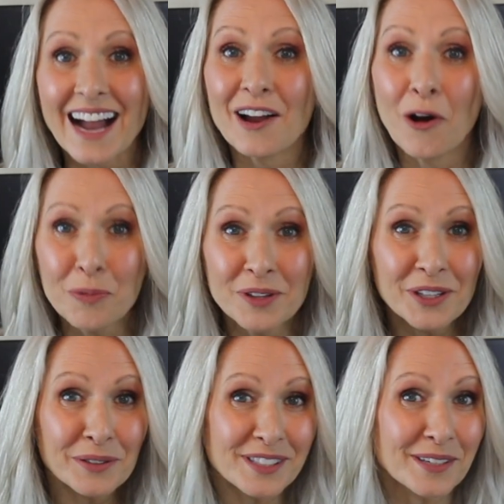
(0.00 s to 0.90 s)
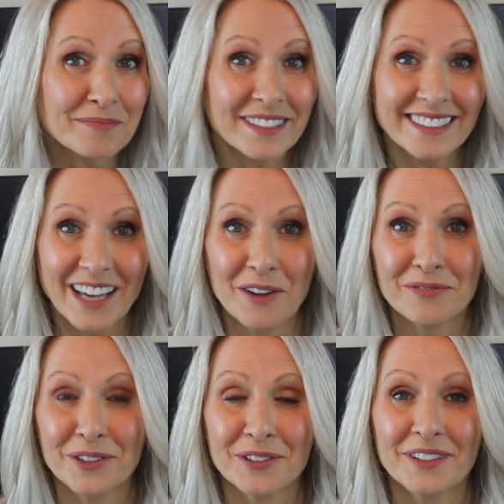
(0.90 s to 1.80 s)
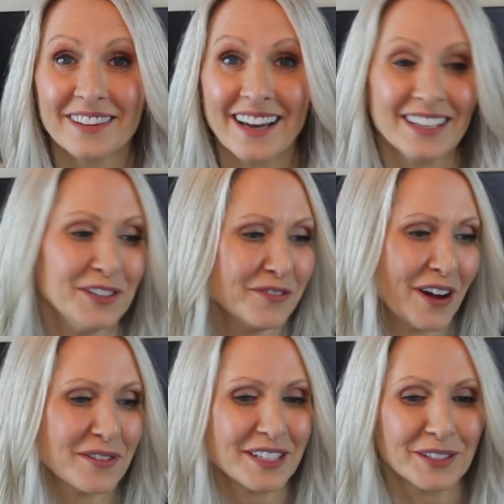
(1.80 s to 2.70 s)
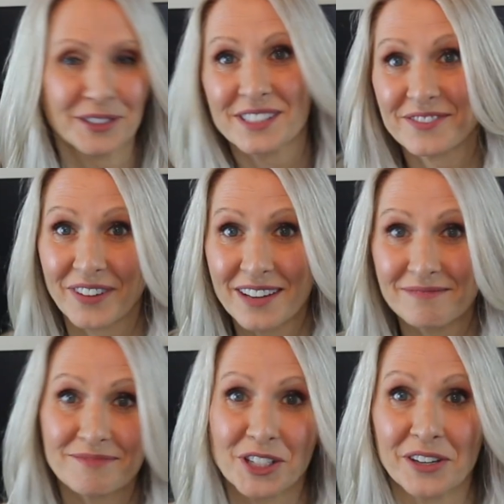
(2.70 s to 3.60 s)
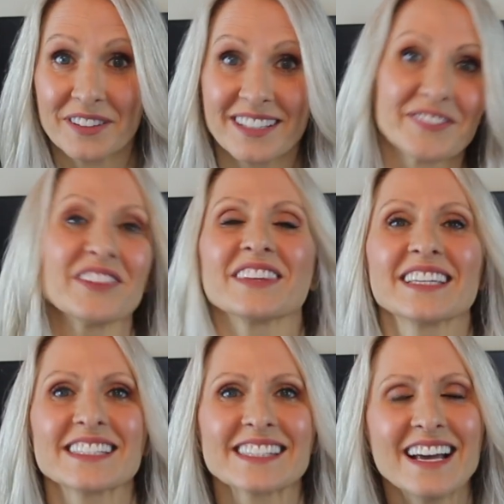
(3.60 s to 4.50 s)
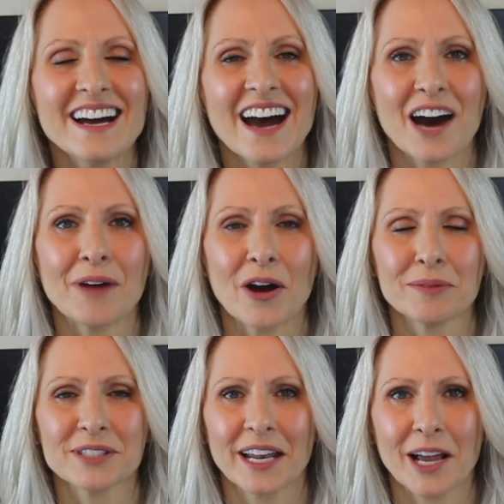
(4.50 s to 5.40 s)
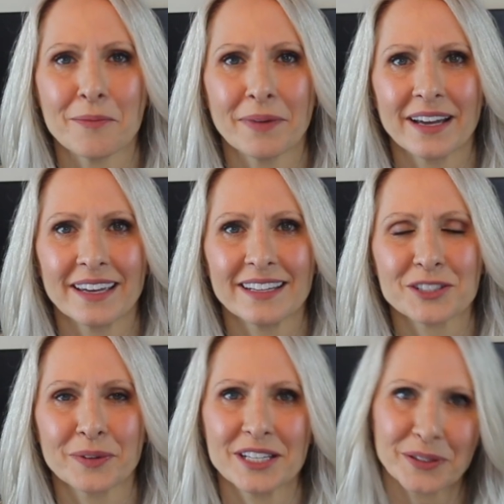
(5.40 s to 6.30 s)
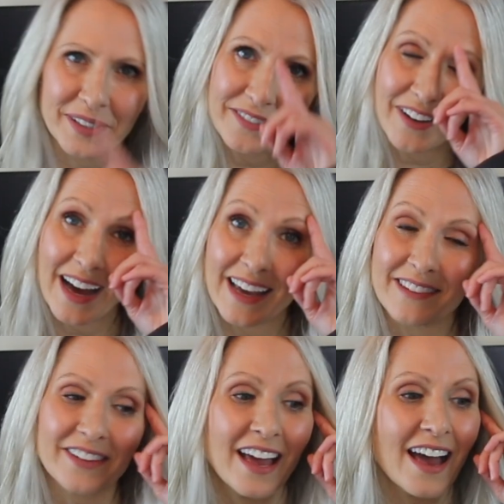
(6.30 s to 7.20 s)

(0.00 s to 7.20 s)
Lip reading: I hope that there was something helpful that you found here, just fun sharing the different things, how I'm setting up my 2025.